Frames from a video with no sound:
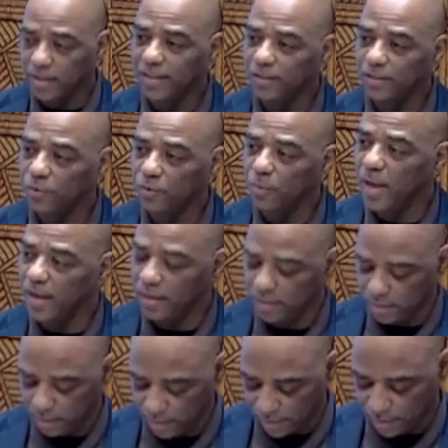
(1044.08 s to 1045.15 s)
remain
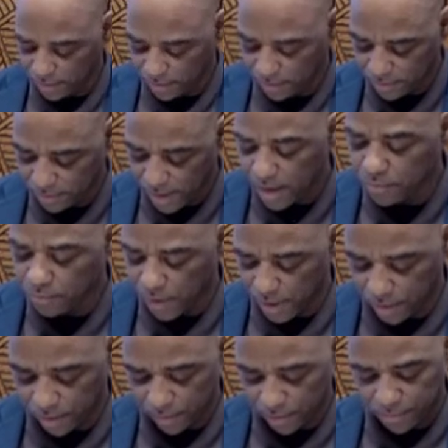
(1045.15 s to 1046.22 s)
clear and
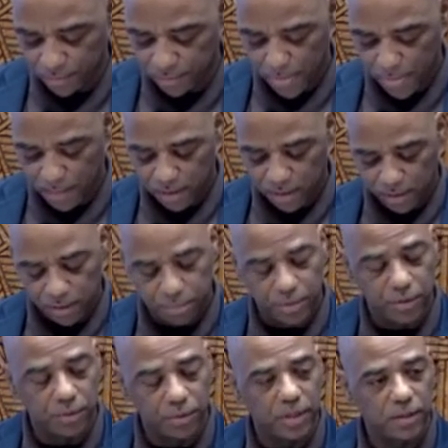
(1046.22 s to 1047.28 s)
real. The
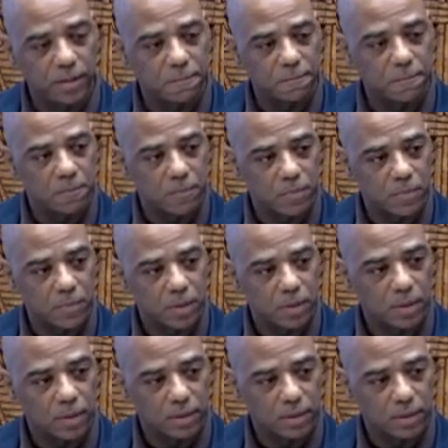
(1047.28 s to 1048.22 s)
beauty, the